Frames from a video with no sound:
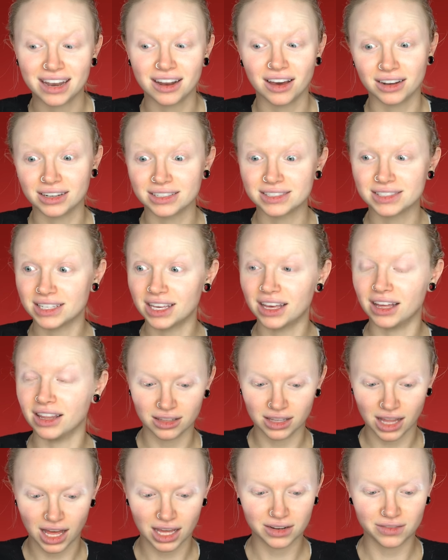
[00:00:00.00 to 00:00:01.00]
and honestly, a
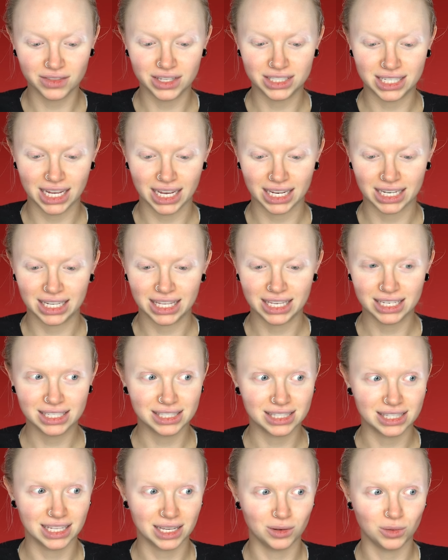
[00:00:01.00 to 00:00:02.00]
lot of the
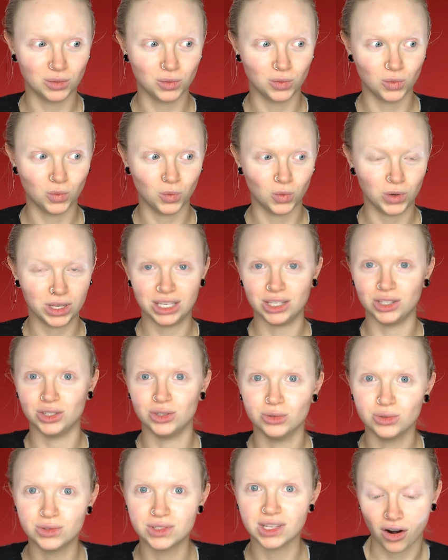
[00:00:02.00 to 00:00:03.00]
techniques that we
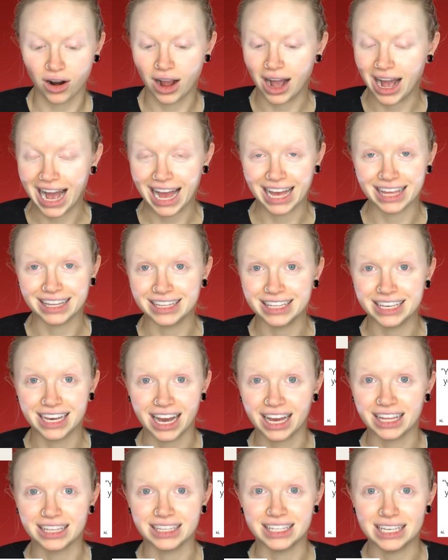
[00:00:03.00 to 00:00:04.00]
use are highly,
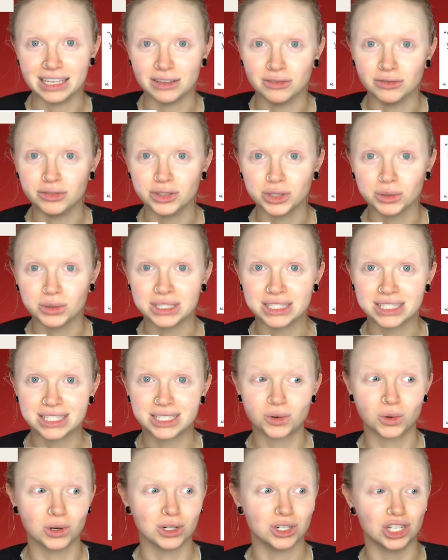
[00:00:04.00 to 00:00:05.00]
highly
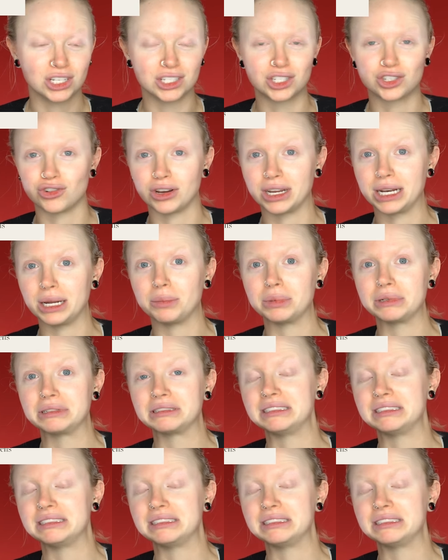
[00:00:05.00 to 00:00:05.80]
influenced or just straight up